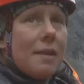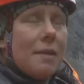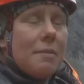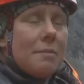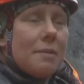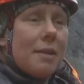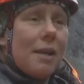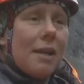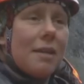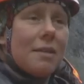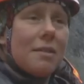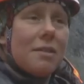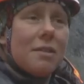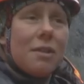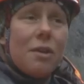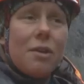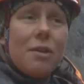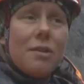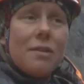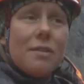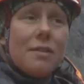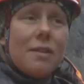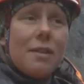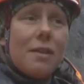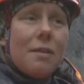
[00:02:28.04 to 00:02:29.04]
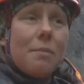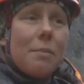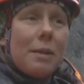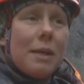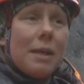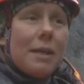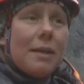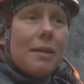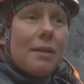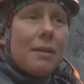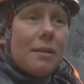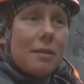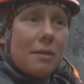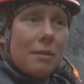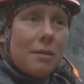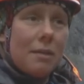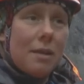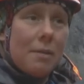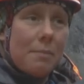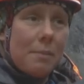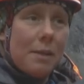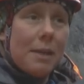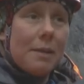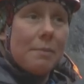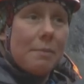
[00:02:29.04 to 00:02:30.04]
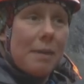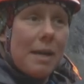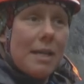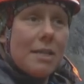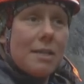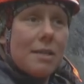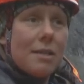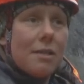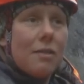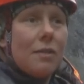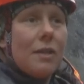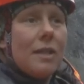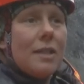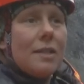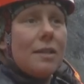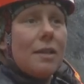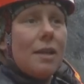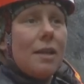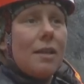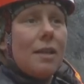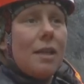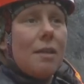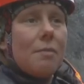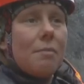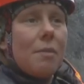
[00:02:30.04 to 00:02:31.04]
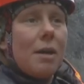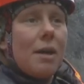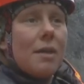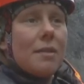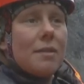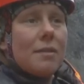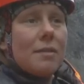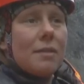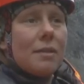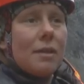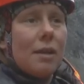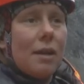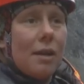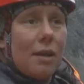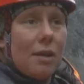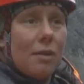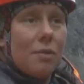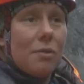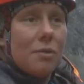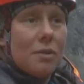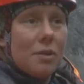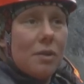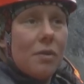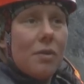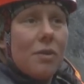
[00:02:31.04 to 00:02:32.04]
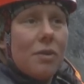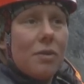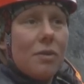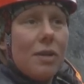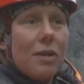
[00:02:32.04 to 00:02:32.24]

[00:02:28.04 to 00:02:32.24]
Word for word: Seems like stoats are the big, the big major threat, and that mice are also a